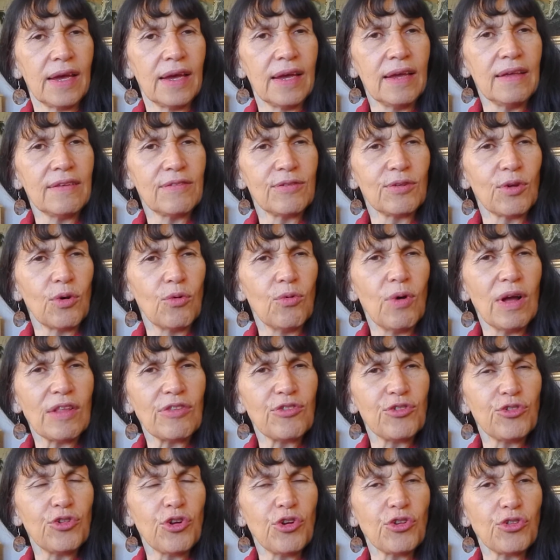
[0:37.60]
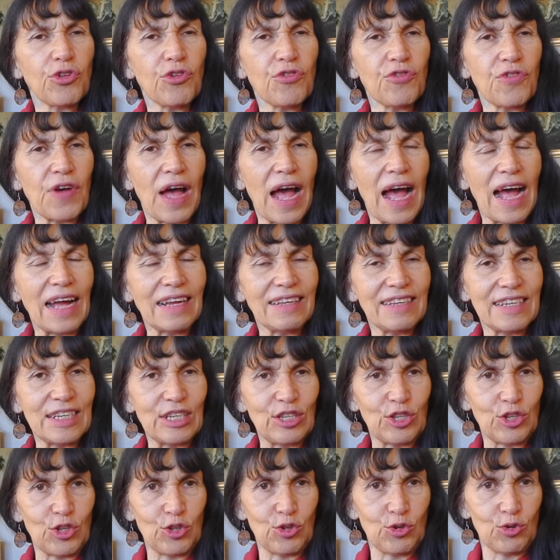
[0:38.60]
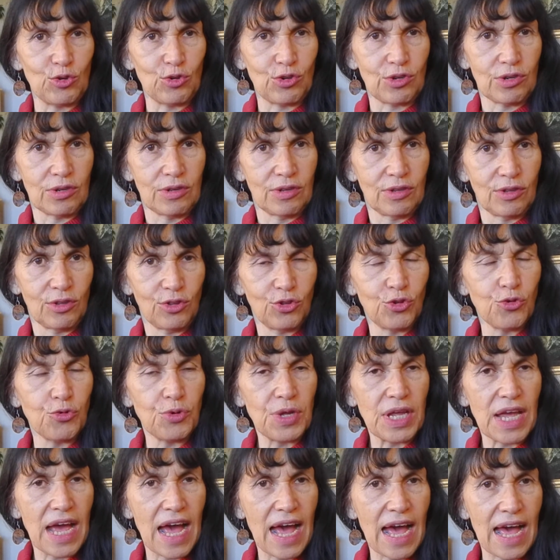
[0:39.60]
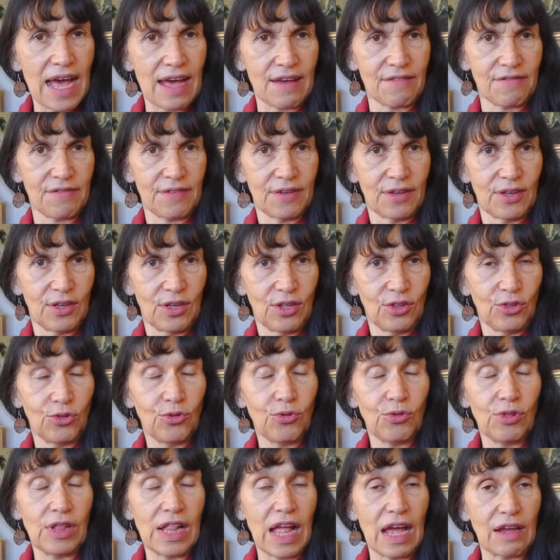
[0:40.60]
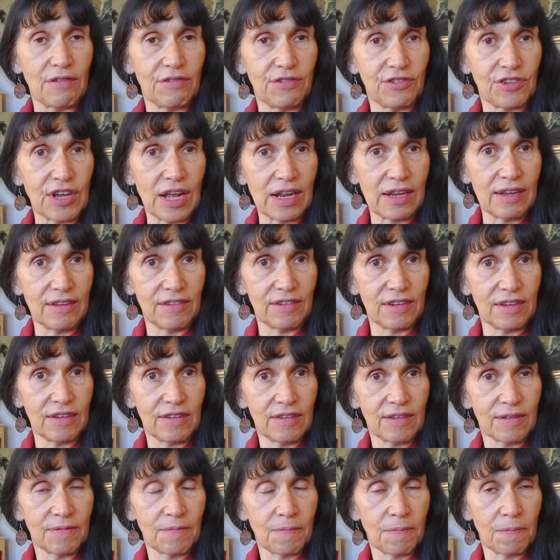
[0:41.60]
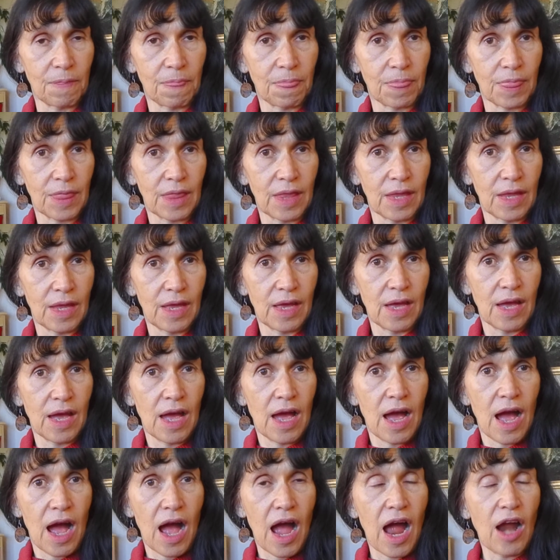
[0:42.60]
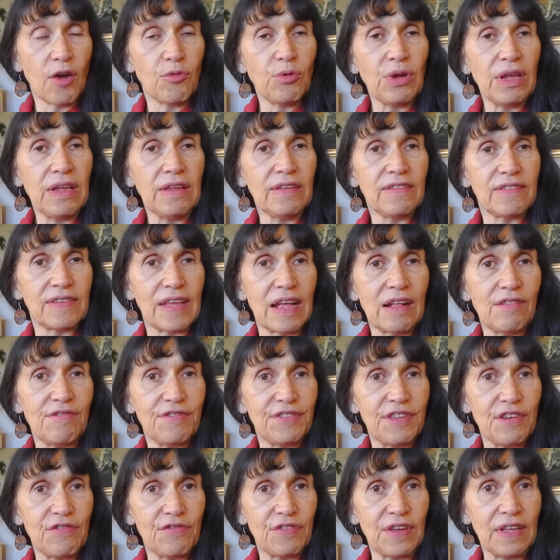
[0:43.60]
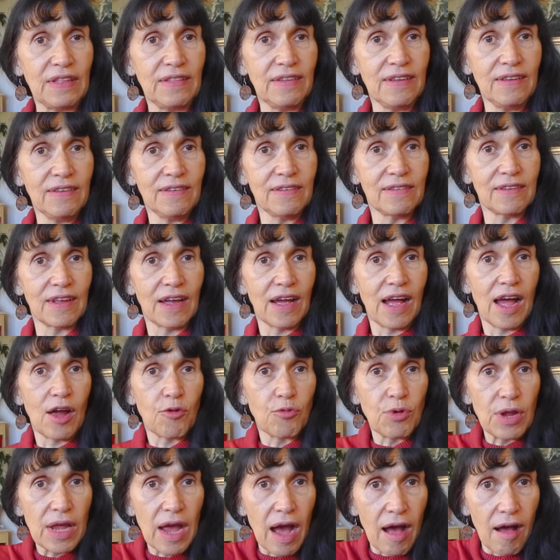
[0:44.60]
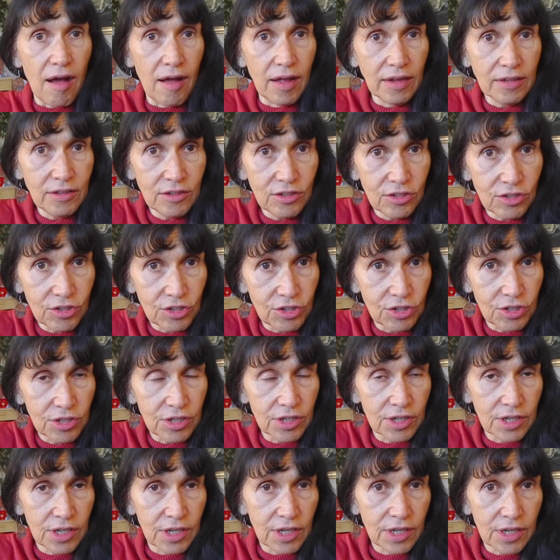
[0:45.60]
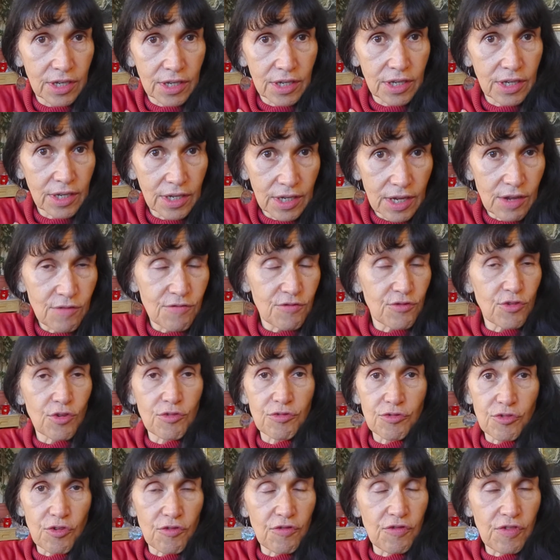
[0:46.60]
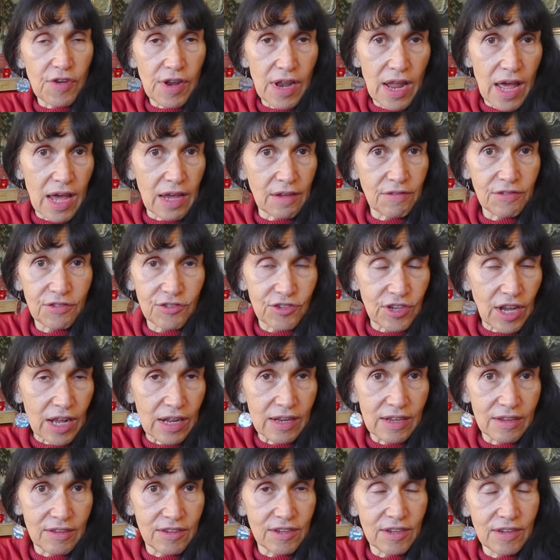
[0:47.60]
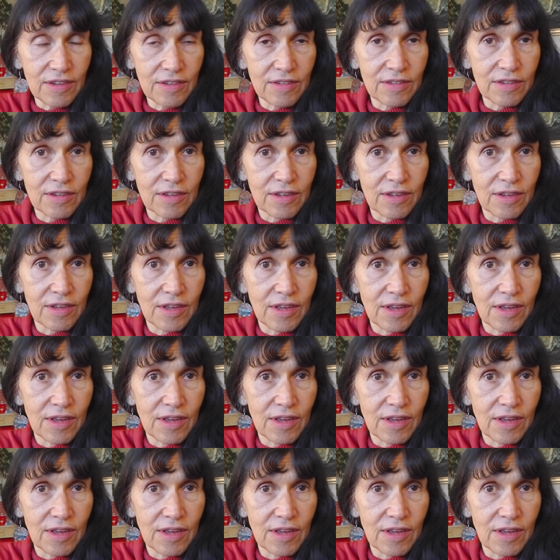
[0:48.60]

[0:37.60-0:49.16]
Is what sort of attitude do we have to life's challenges? Are we self defeatist? Are we hunched in front of life's challenges?